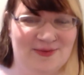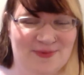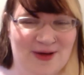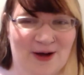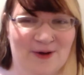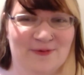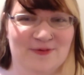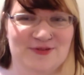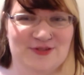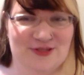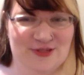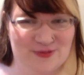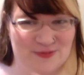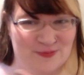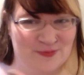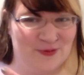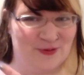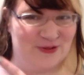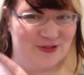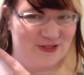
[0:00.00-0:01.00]
came out with
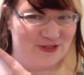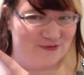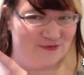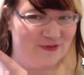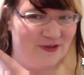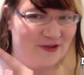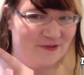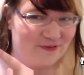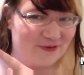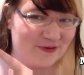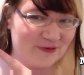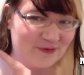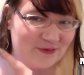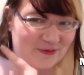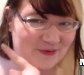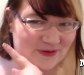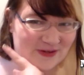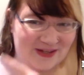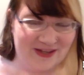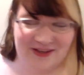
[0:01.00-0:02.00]
s'mores flavored
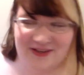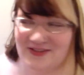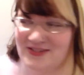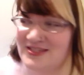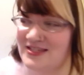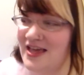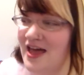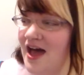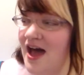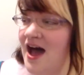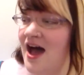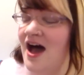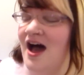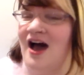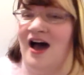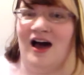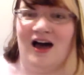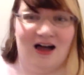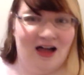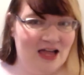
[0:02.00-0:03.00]
Oreos.
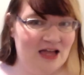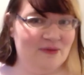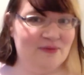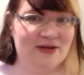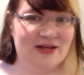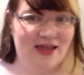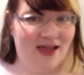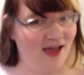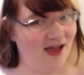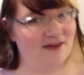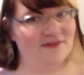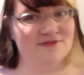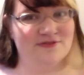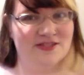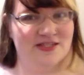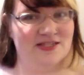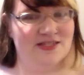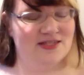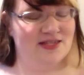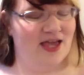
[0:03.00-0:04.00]
I would have
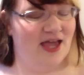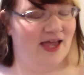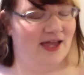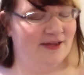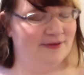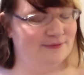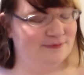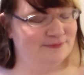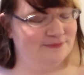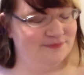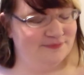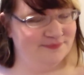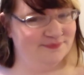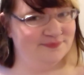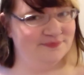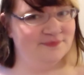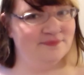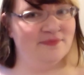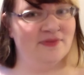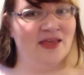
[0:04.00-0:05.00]
to say
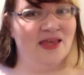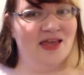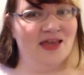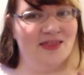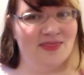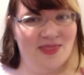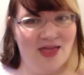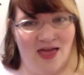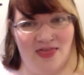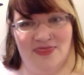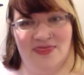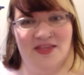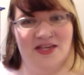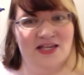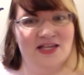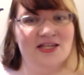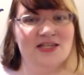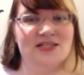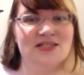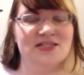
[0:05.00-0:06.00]
that
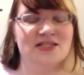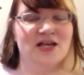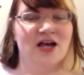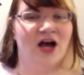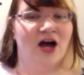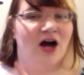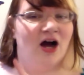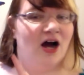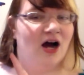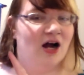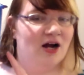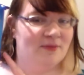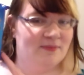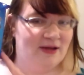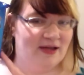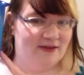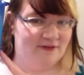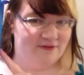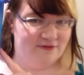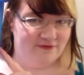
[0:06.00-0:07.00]
these are
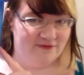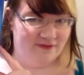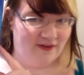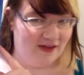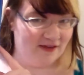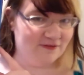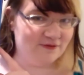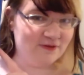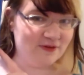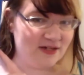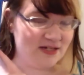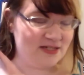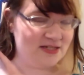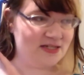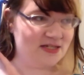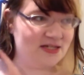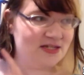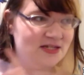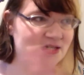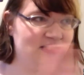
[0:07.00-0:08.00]
my
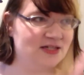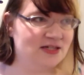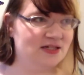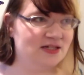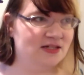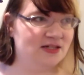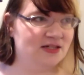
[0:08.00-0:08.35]
favorite,